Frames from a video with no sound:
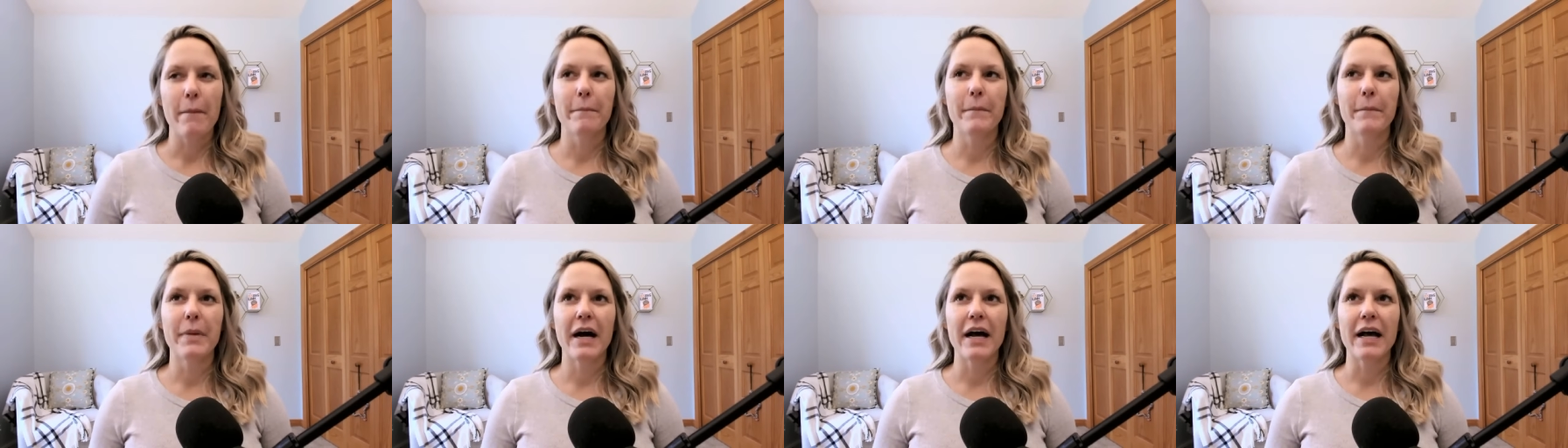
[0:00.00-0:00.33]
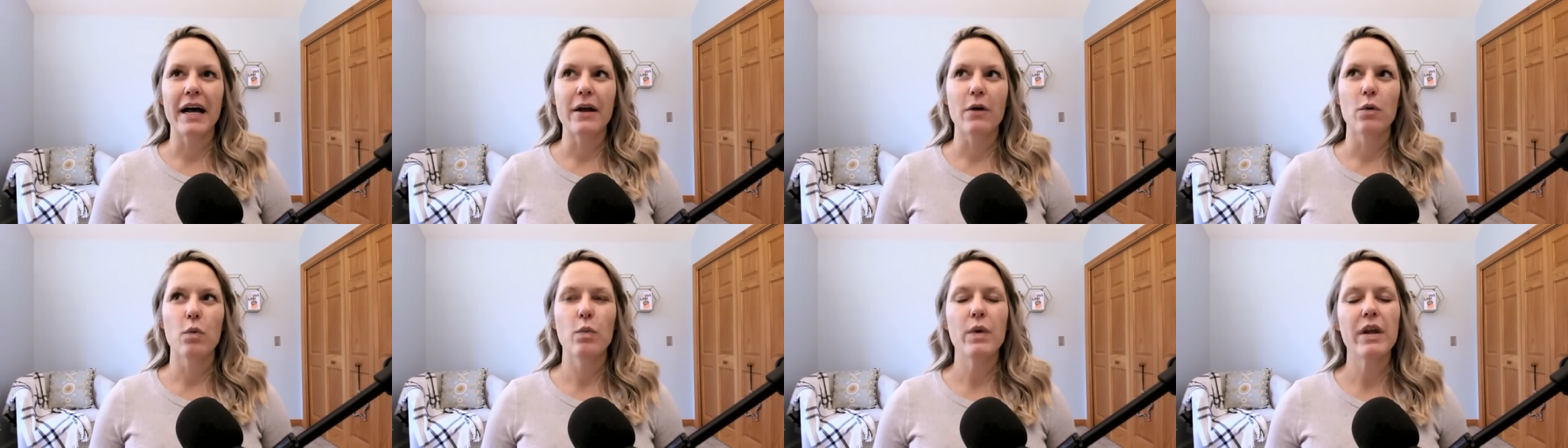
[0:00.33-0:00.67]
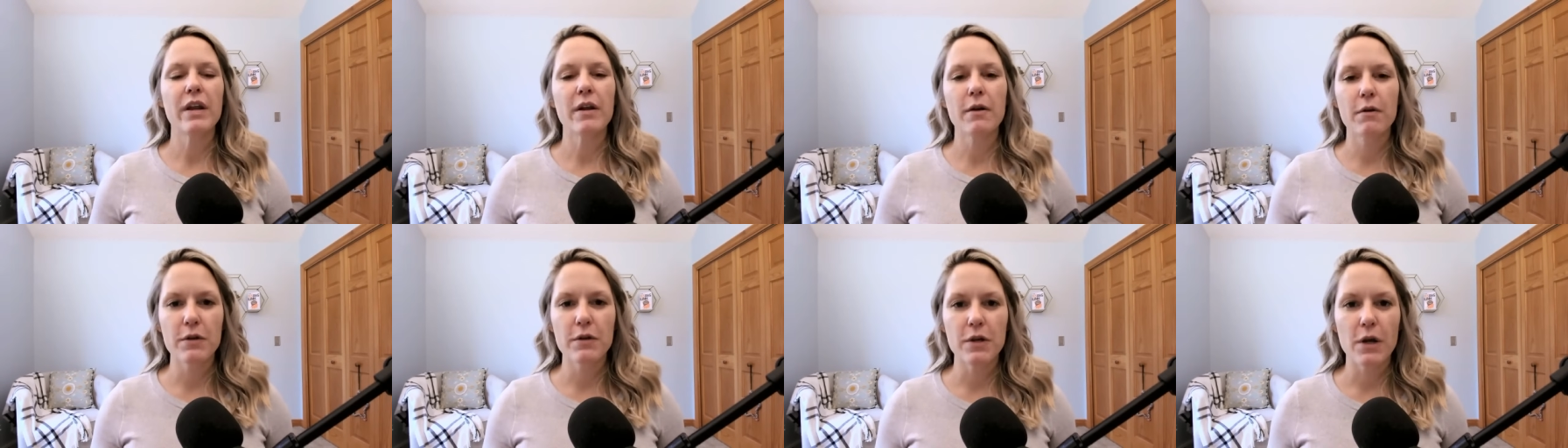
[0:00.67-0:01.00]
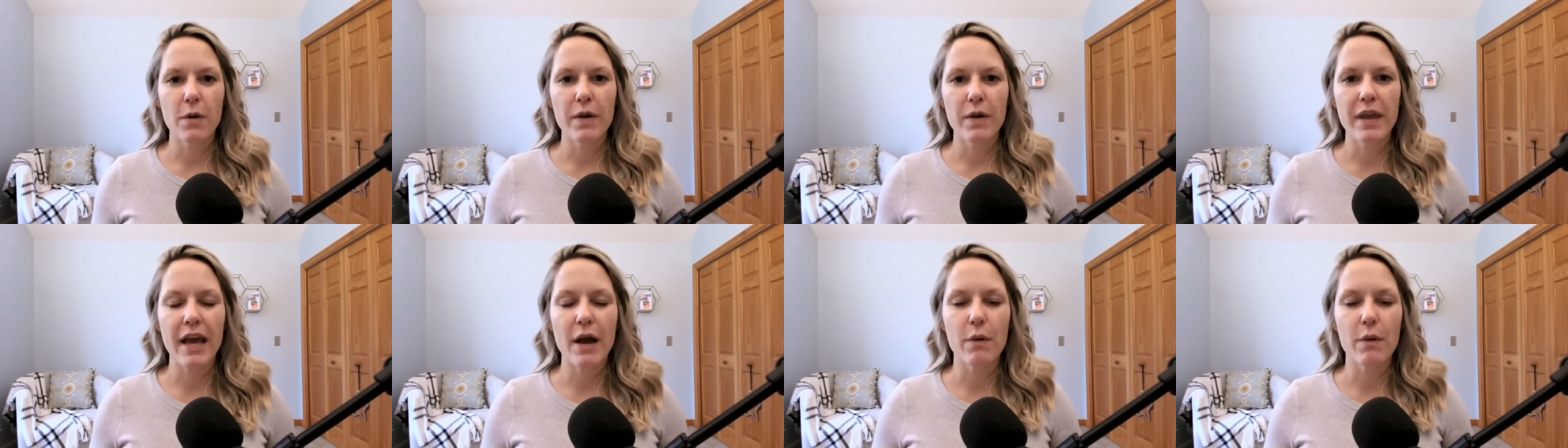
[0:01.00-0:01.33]
But we don't know
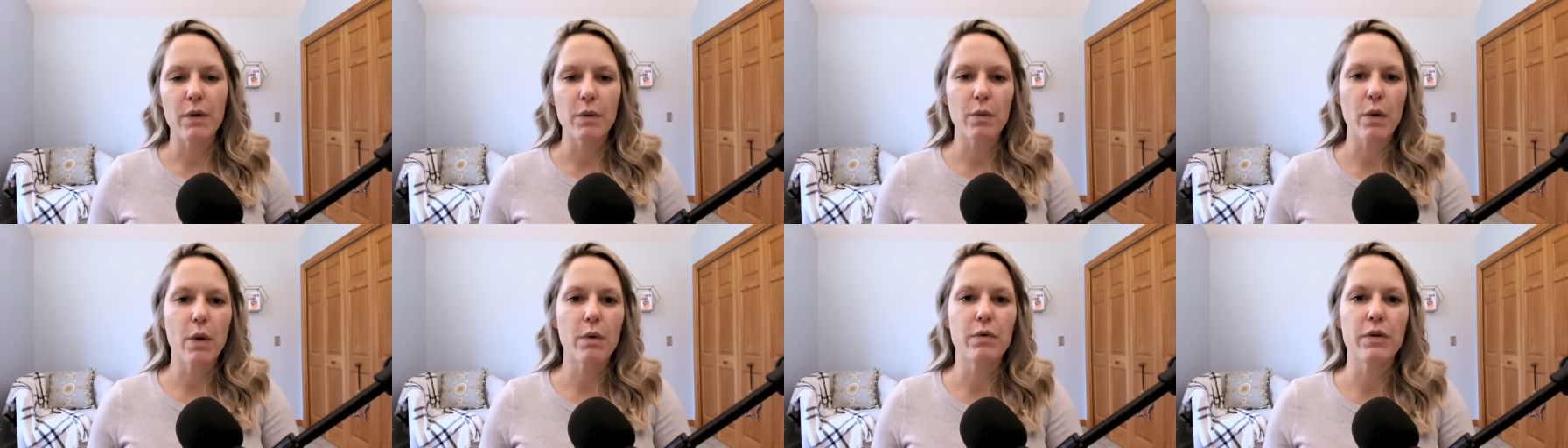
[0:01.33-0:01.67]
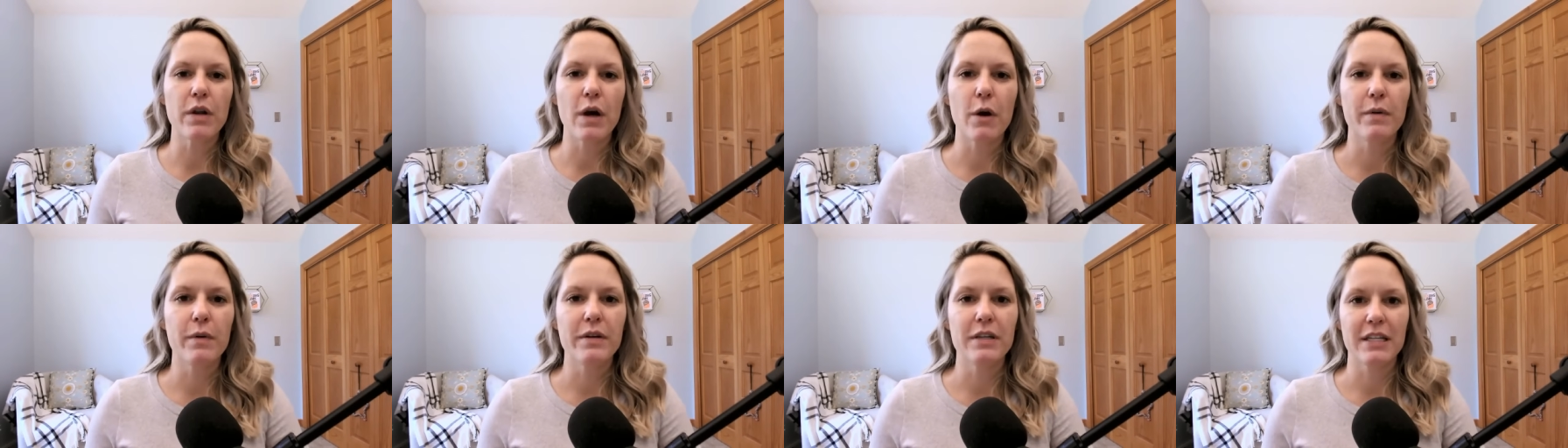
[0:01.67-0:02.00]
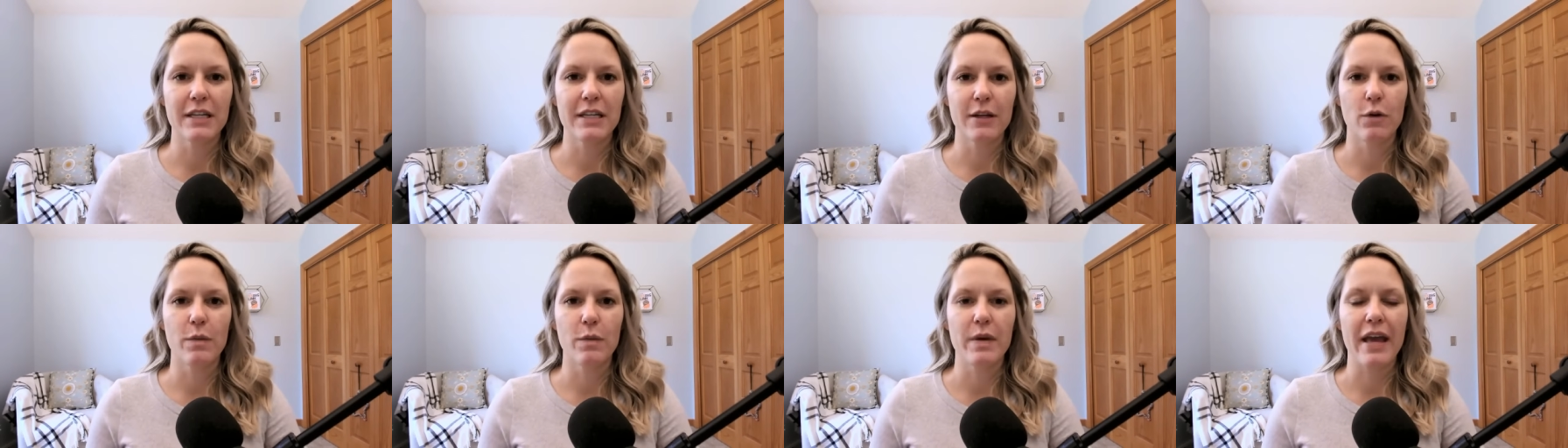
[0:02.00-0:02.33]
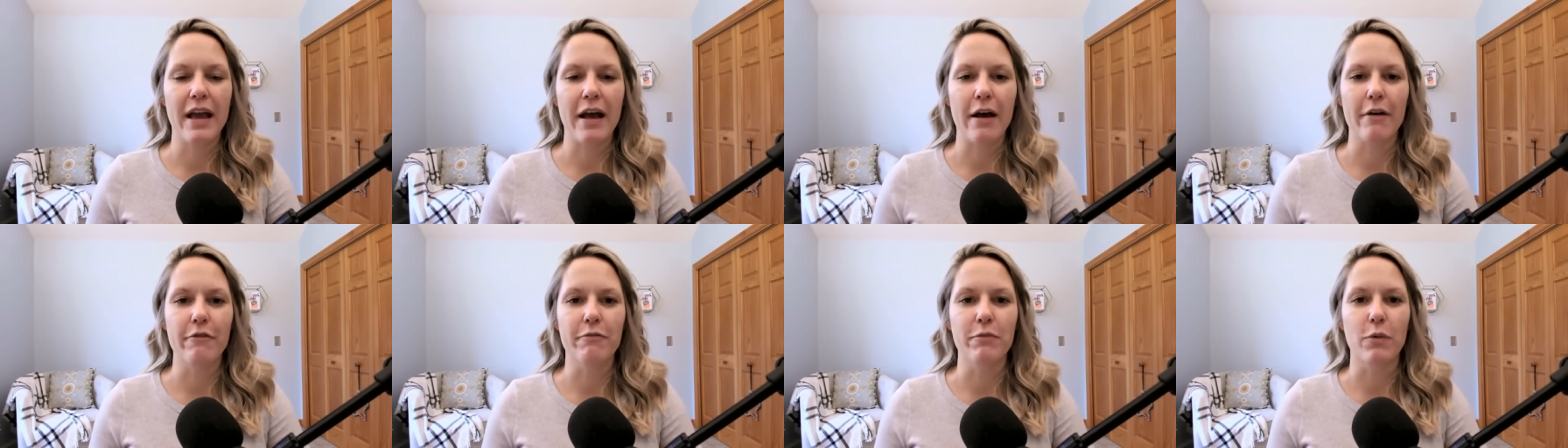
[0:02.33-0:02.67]
yet. We won't know until we
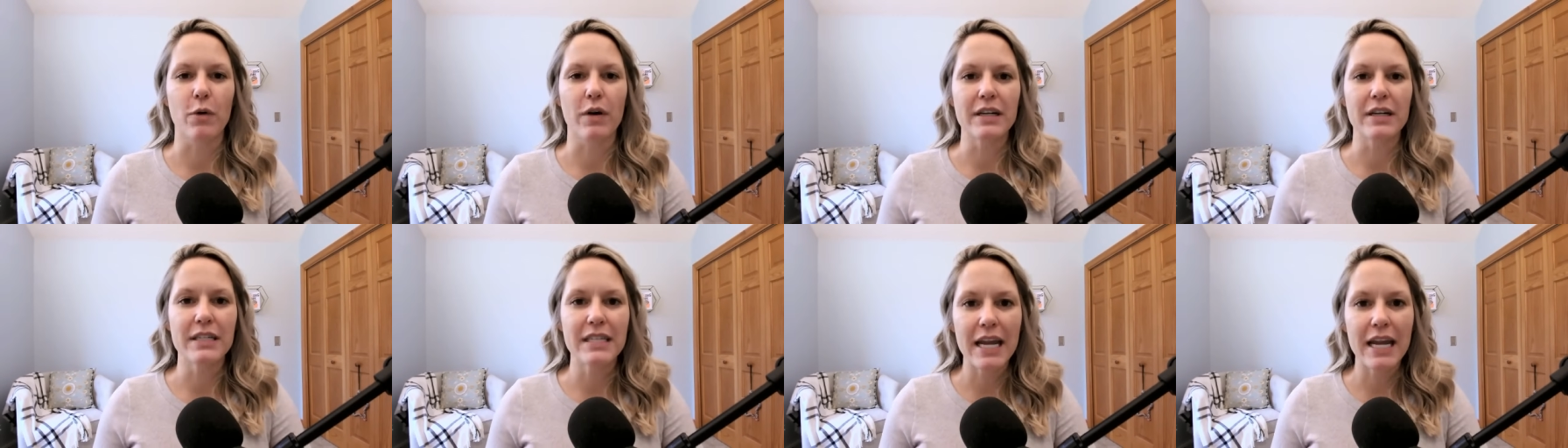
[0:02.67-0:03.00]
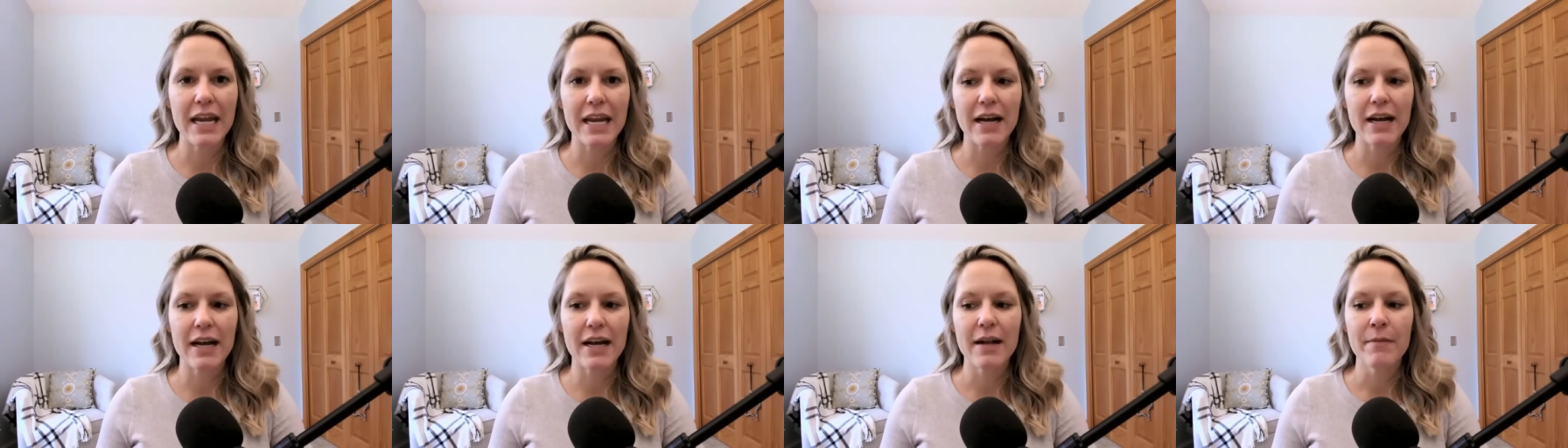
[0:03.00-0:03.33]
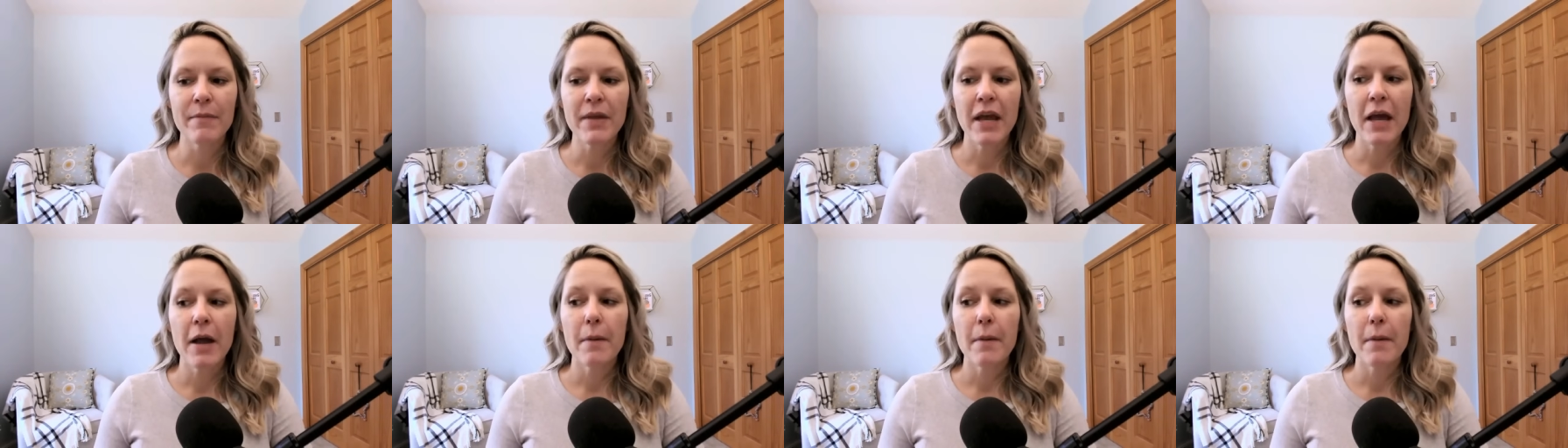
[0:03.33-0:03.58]
have more data,